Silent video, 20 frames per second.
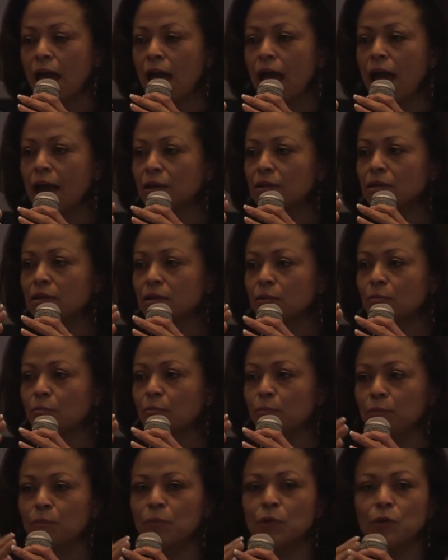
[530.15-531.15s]
and
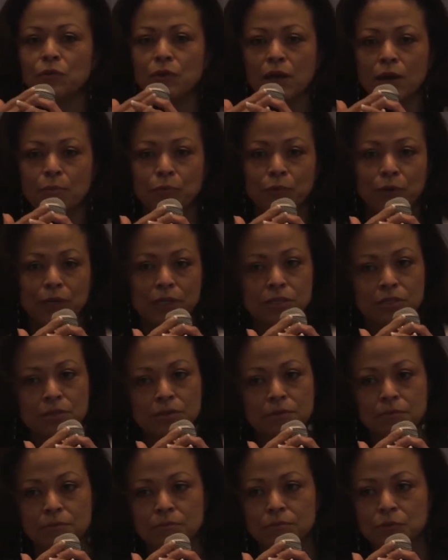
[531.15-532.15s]
build that bridge
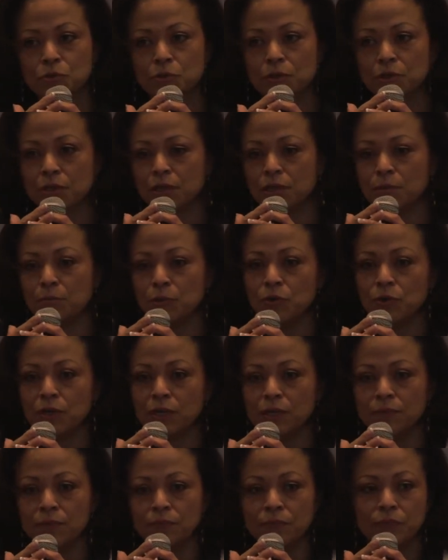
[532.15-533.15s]
between the
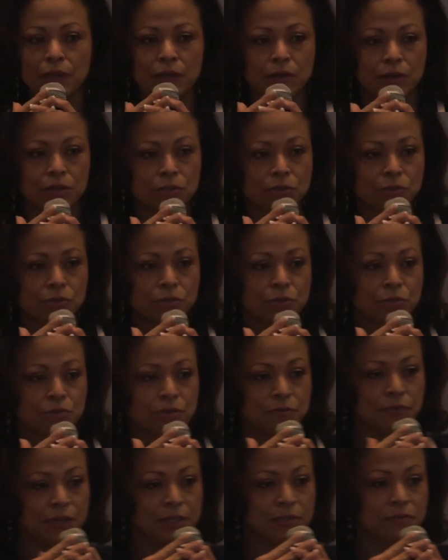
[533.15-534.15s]
community and our donors
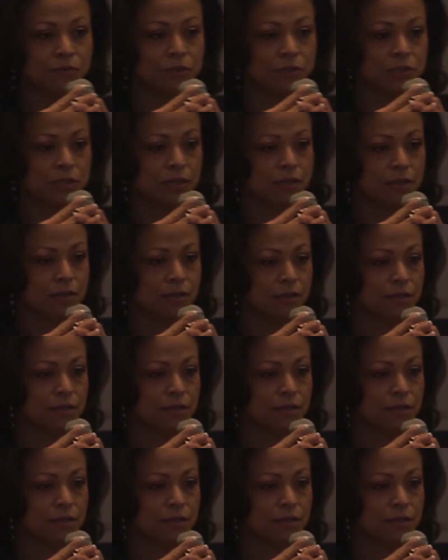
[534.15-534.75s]
and vice versa.